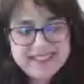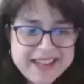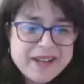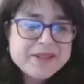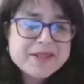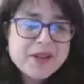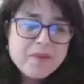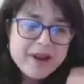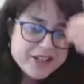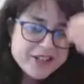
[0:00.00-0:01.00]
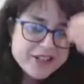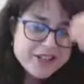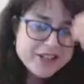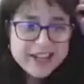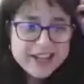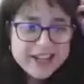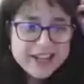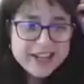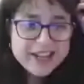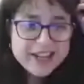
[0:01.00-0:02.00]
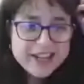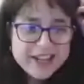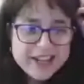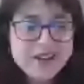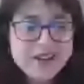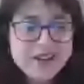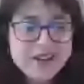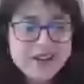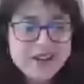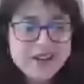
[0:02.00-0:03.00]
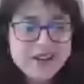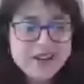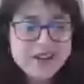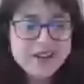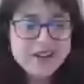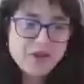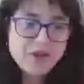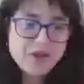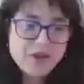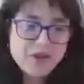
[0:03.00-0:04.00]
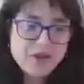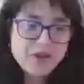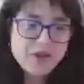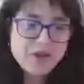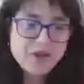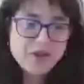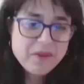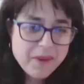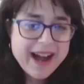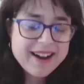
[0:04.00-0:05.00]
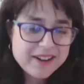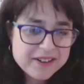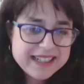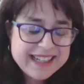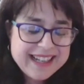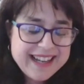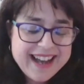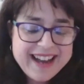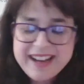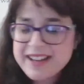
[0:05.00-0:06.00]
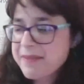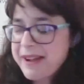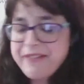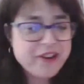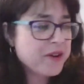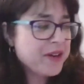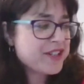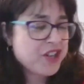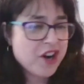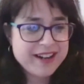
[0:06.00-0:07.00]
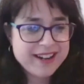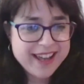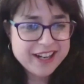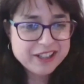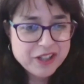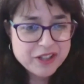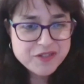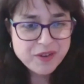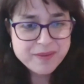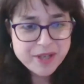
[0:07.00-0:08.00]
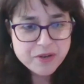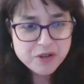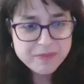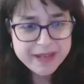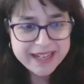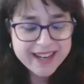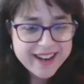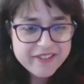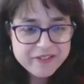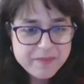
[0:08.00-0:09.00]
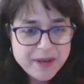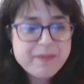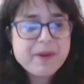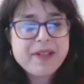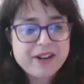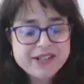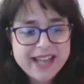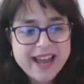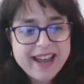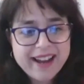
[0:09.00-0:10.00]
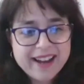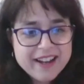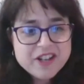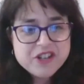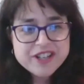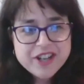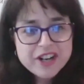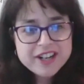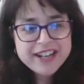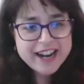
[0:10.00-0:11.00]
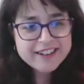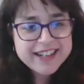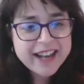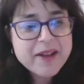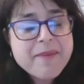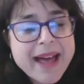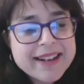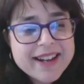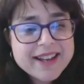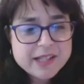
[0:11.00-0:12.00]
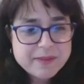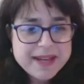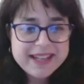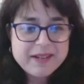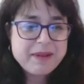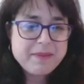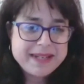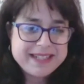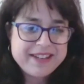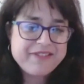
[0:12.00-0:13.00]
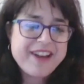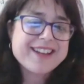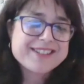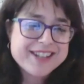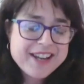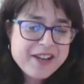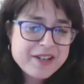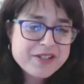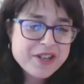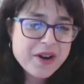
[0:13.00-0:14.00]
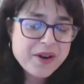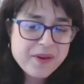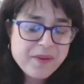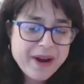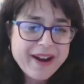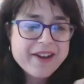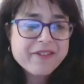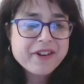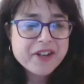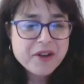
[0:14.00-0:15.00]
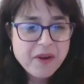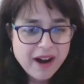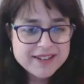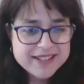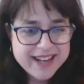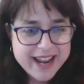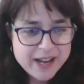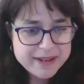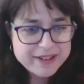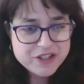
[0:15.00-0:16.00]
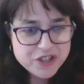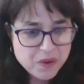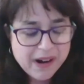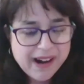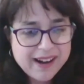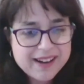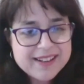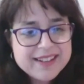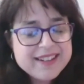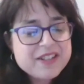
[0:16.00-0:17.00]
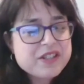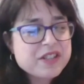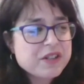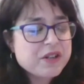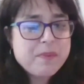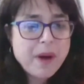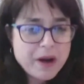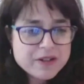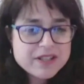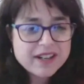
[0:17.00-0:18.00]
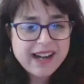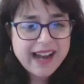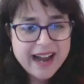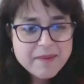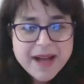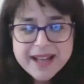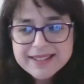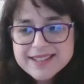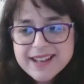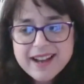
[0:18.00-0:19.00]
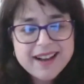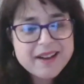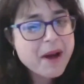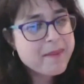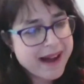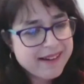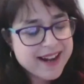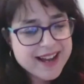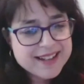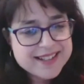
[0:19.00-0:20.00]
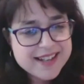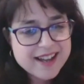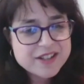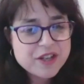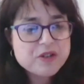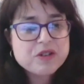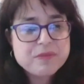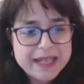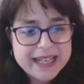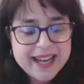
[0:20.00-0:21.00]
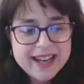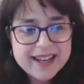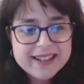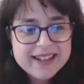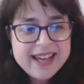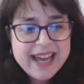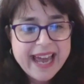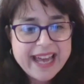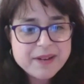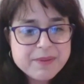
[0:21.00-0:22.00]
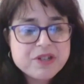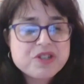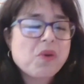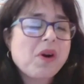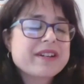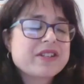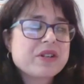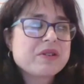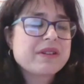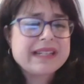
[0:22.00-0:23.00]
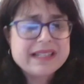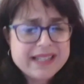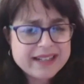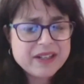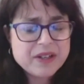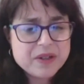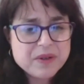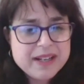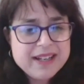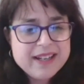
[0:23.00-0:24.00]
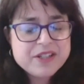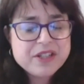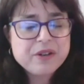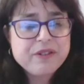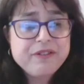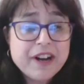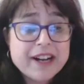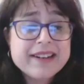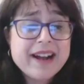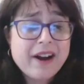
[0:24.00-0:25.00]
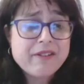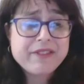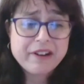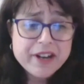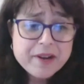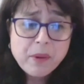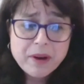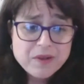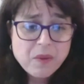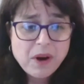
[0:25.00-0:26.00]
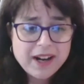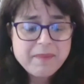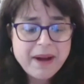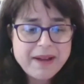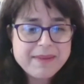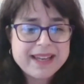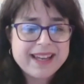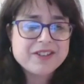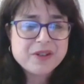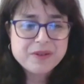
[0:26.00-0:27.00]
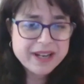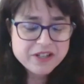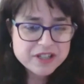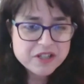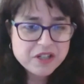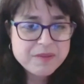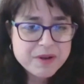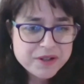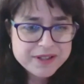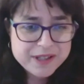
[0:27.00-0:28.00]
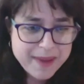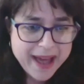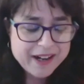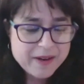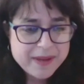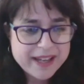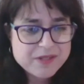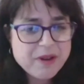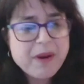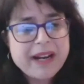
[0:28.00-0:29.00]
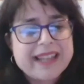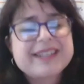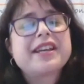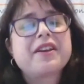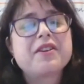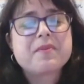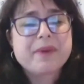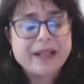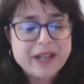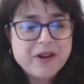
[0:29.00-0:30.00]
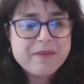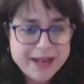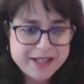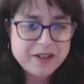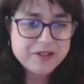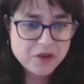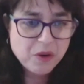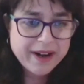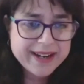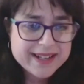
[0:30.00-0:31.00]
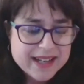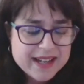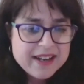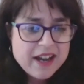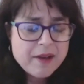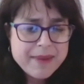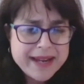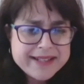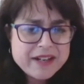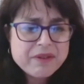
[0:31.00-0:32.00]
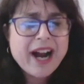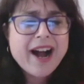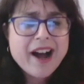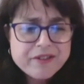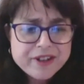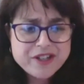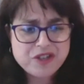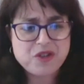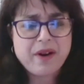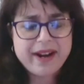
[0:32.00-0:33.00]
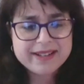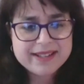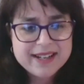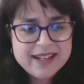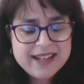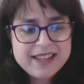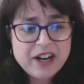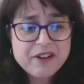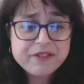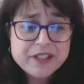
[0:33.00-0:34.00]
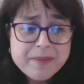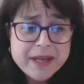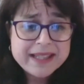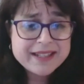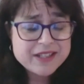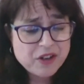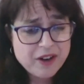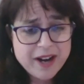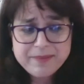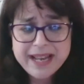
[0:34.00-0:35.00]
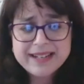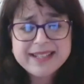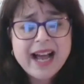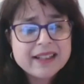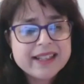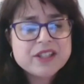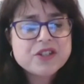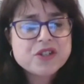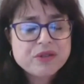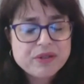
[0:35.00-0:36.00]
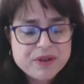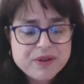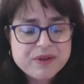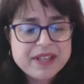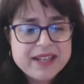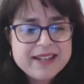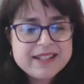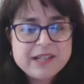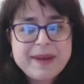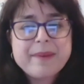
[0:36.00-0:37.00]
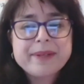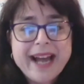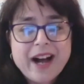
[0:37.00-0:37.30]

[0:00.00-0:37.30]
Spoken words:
Thank you so much, Erin, for sharing your music and your story with us. Wow. My phone is starting to get alerts from social media from people that are saying, just heard Erin and Amanda speak at BPD Fest. So wherever you are today, be sure to post your comments about us on social media, and be sure to continue to fund our very important work by making a donation to Emotions Matter, because we want to continue to bring you amazing stories, amazing recovery stories that are flipping the script and telling the truth to be able to